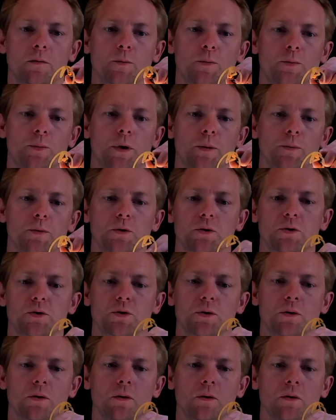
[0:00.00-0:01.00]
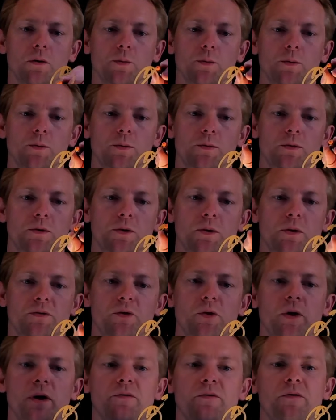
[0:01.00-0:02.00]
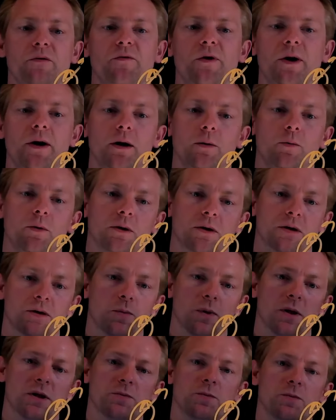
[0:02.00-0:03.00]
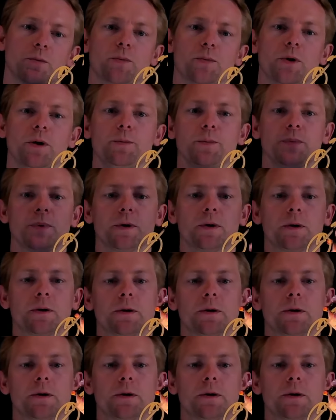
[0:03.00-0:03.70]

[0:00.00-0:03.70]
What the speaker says: pump control loop. So if you have a variable displacement pump,